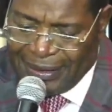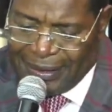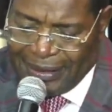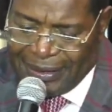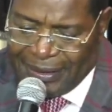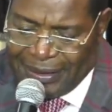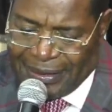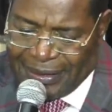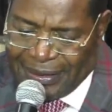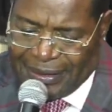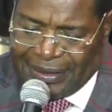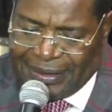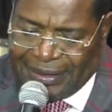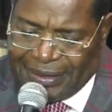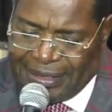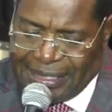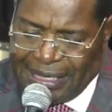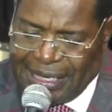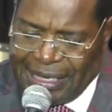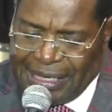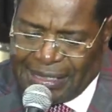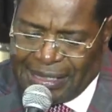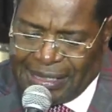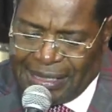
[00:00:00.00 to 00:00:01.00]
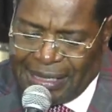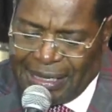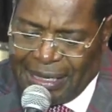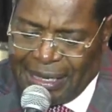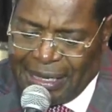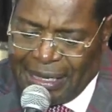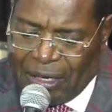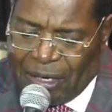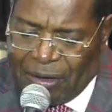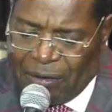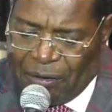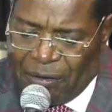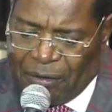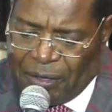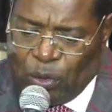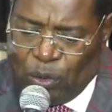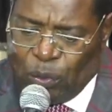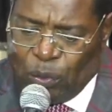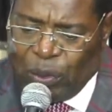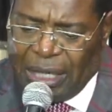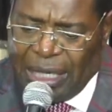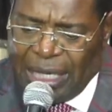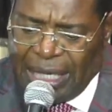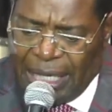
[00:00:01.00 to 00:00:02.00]
He says, he
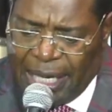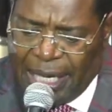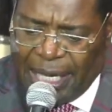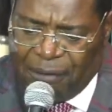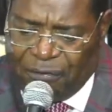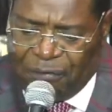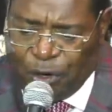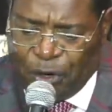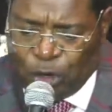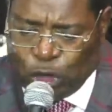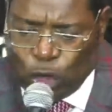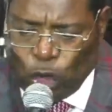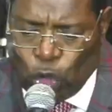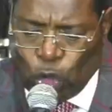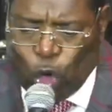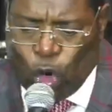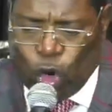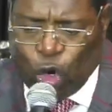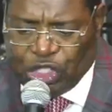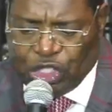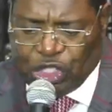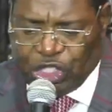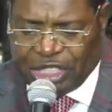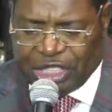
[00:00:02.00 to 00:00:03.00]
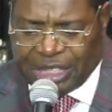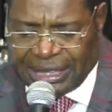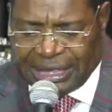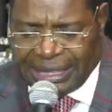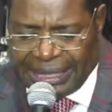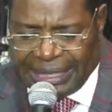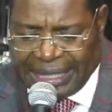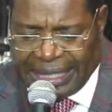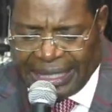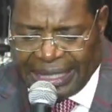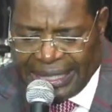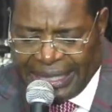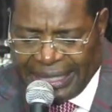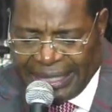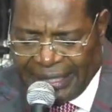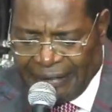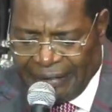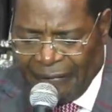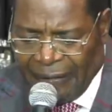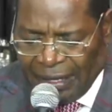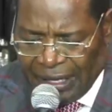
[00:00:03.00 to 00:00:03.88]
will live with you constantly.